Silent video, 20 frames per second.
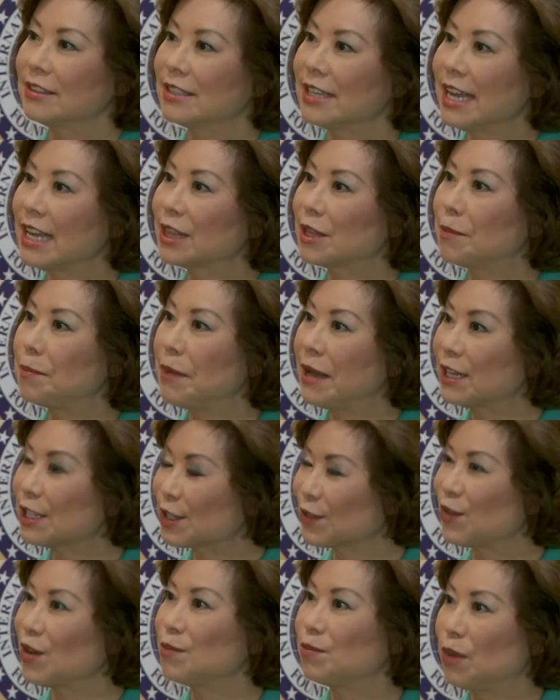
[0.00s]
take the
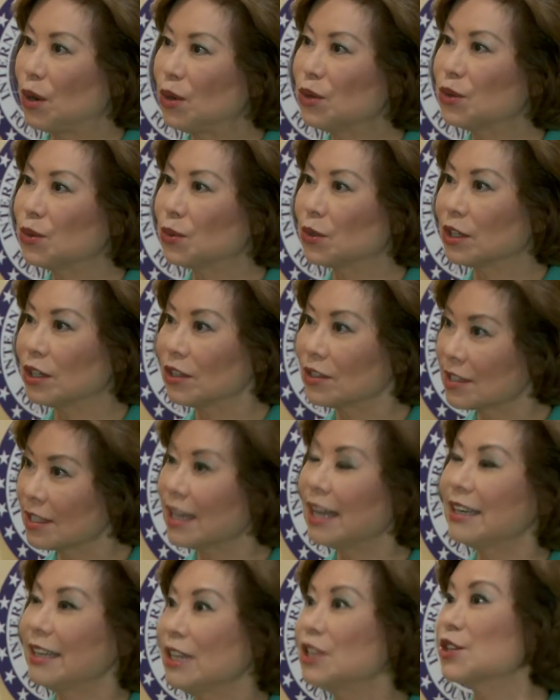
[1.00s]
best from both
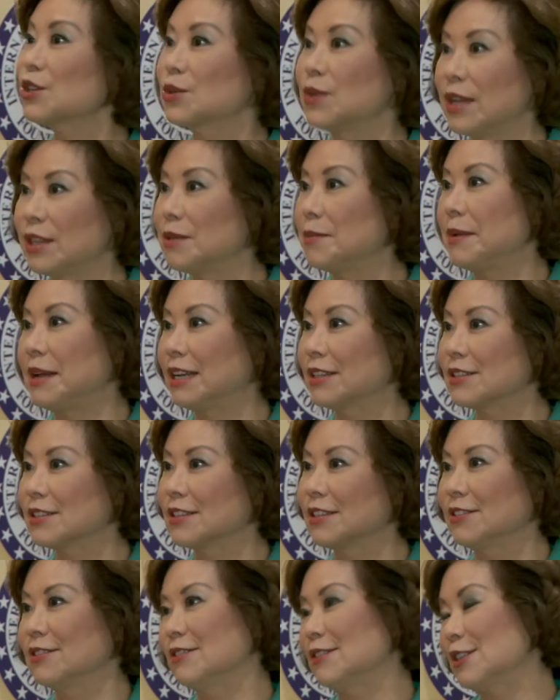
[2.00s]
worlds and integrate the
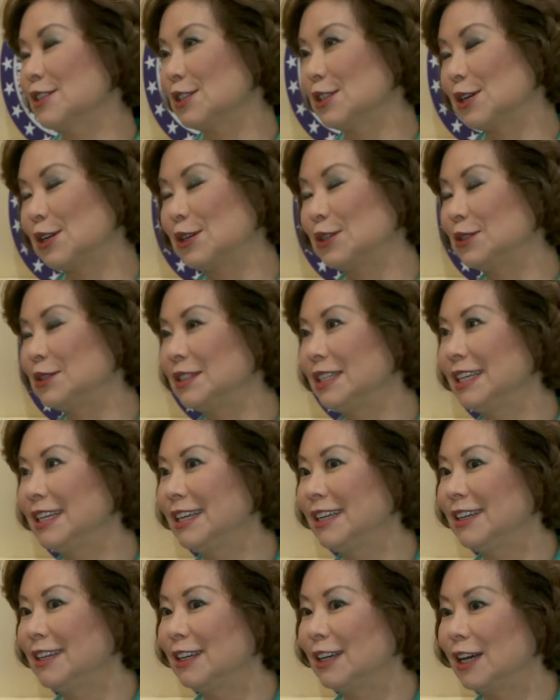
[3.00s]
best. So
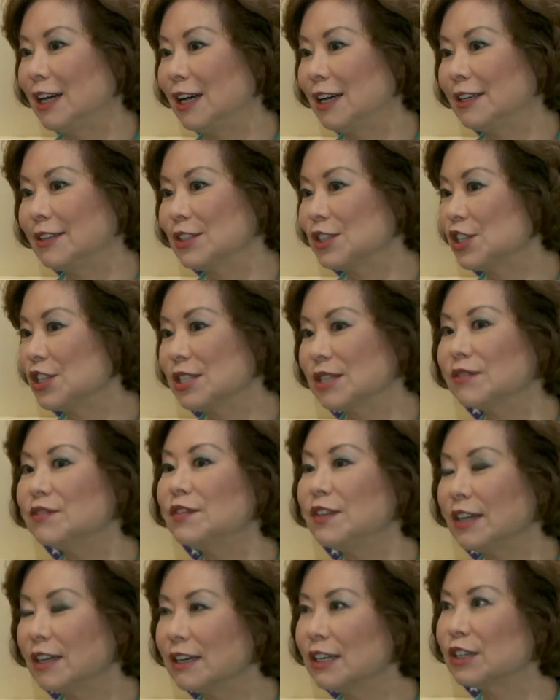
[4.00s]
uh, she's a
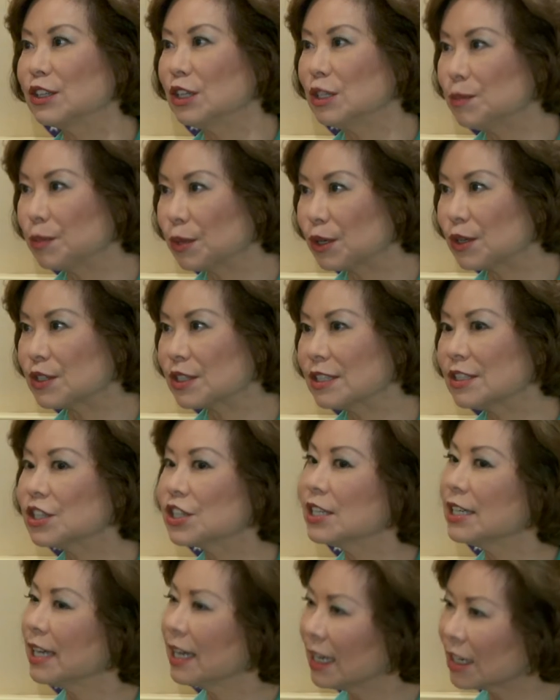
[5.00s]
very good person.
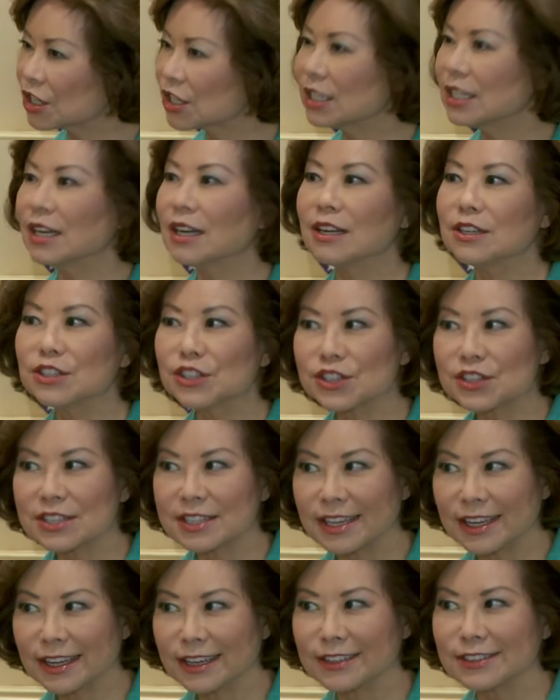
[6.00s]
She actually
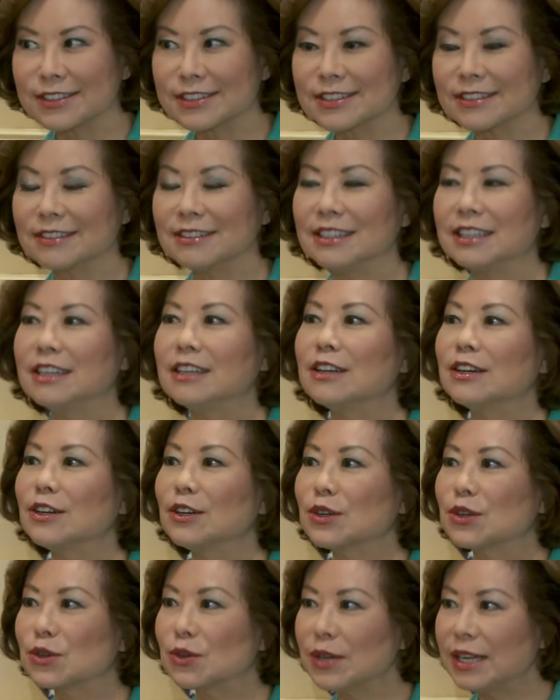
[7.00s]
understands
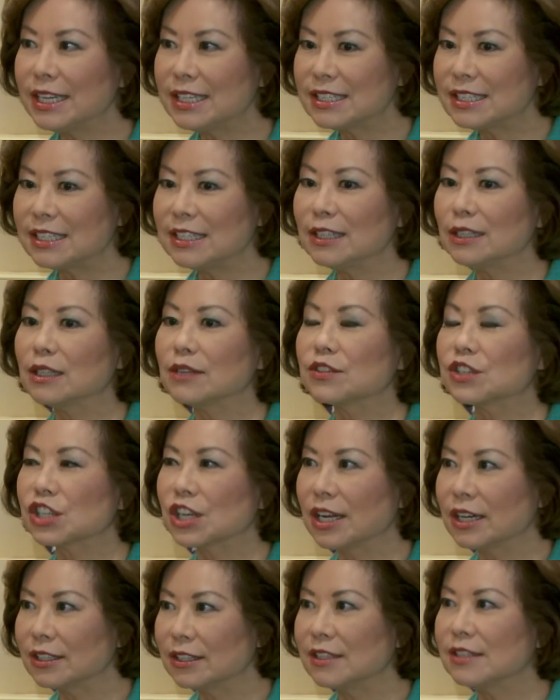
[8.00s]
a great deal of
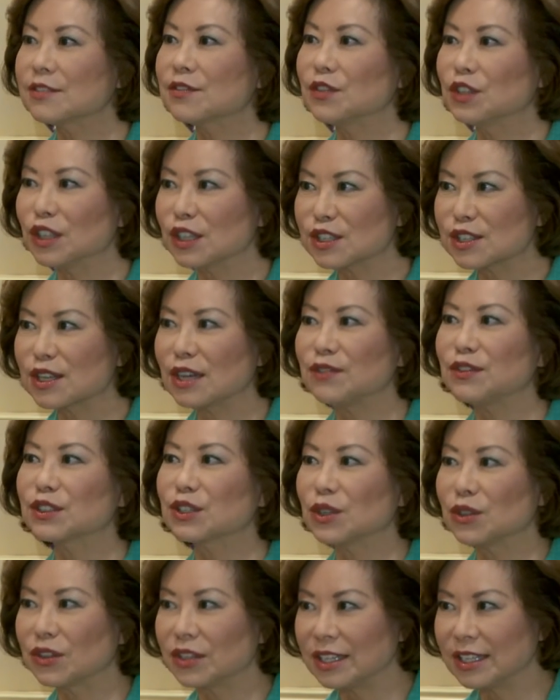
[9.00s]
Chinese
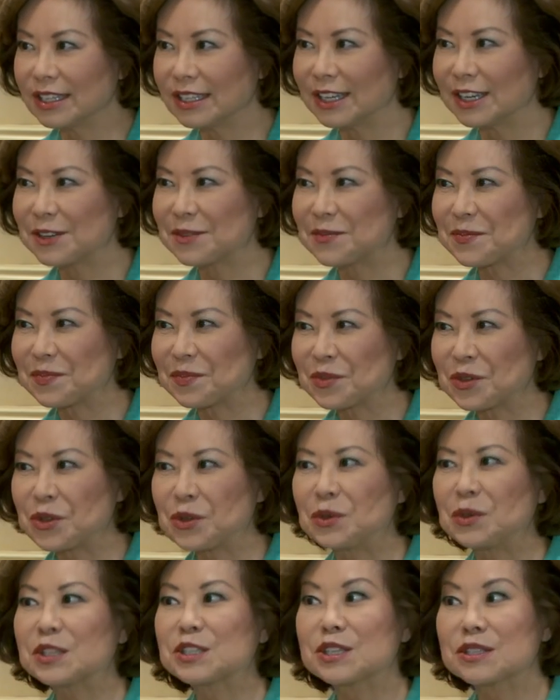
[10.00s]
philosophical thinking,
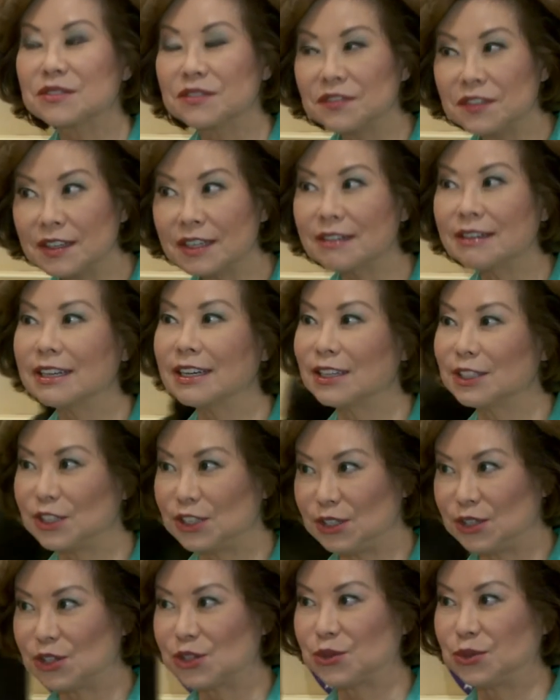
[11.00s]
which is very
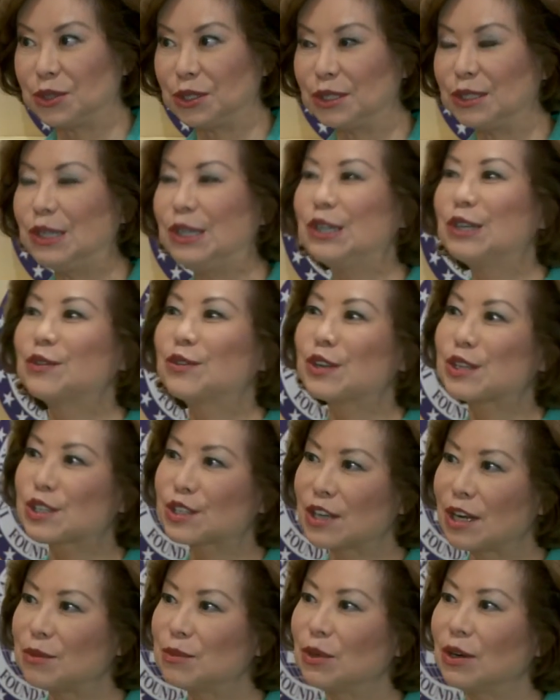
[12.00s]
unusual for
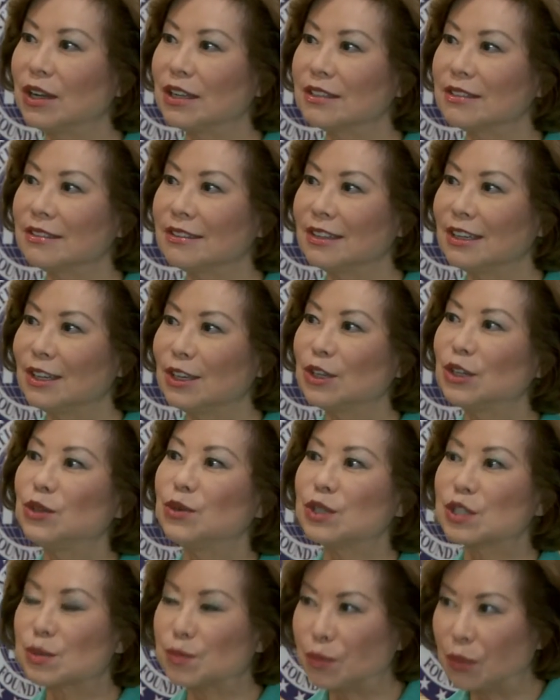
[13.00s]
someone
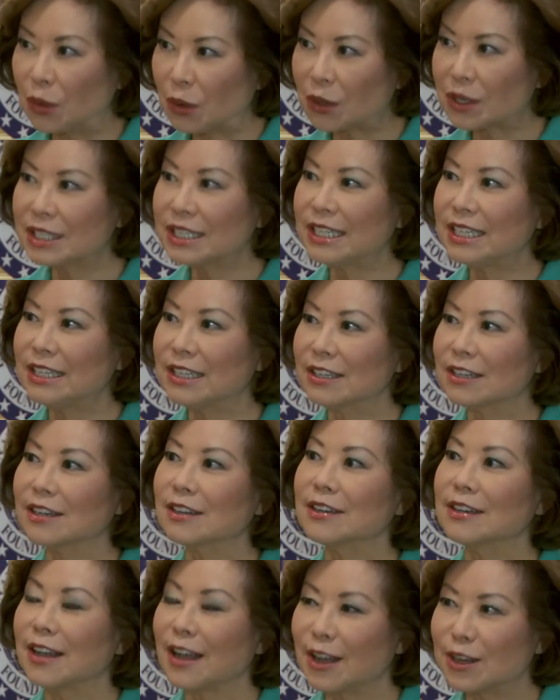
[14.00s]
who was born
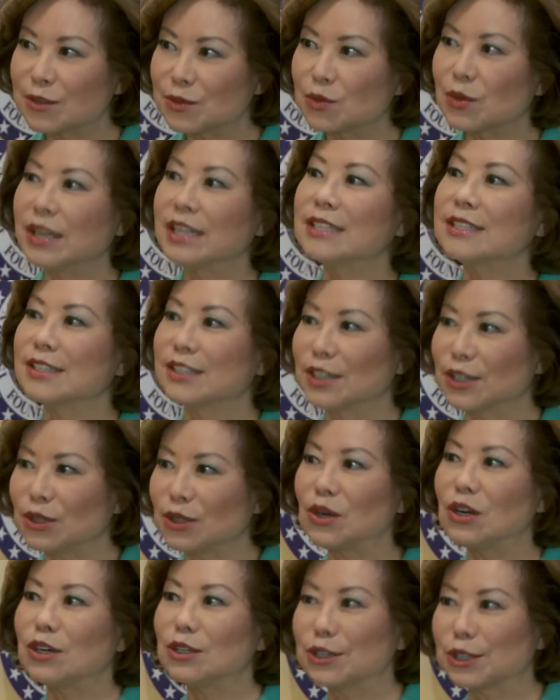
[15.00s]
here and raised
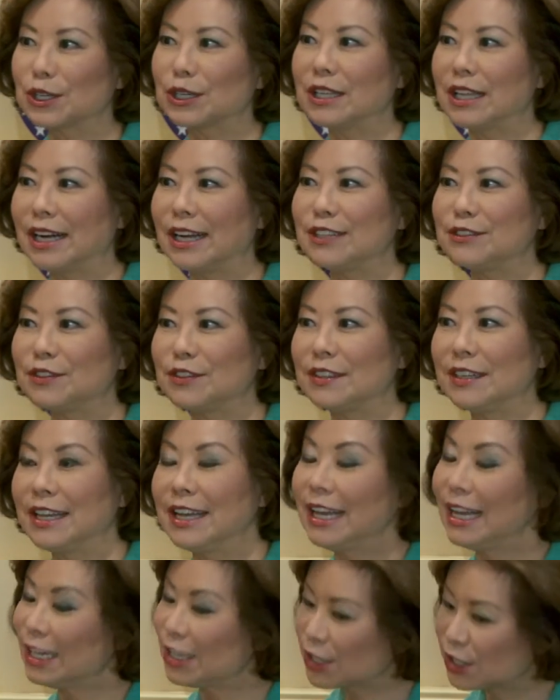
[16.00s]
all her life.
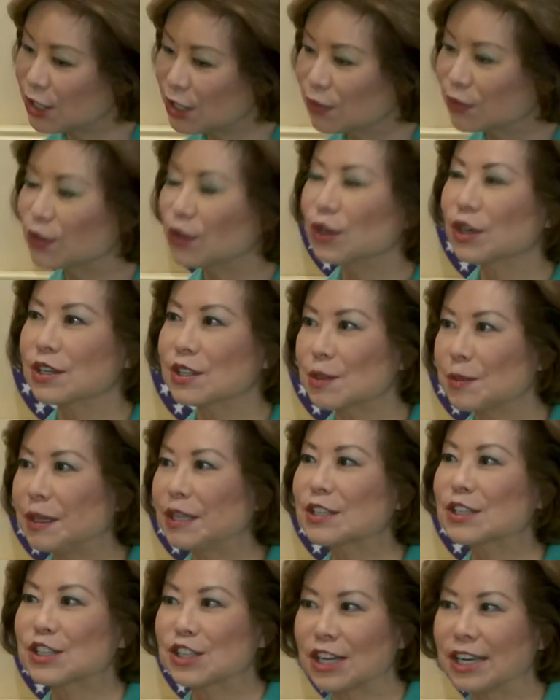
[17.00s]
And she, of course, speaks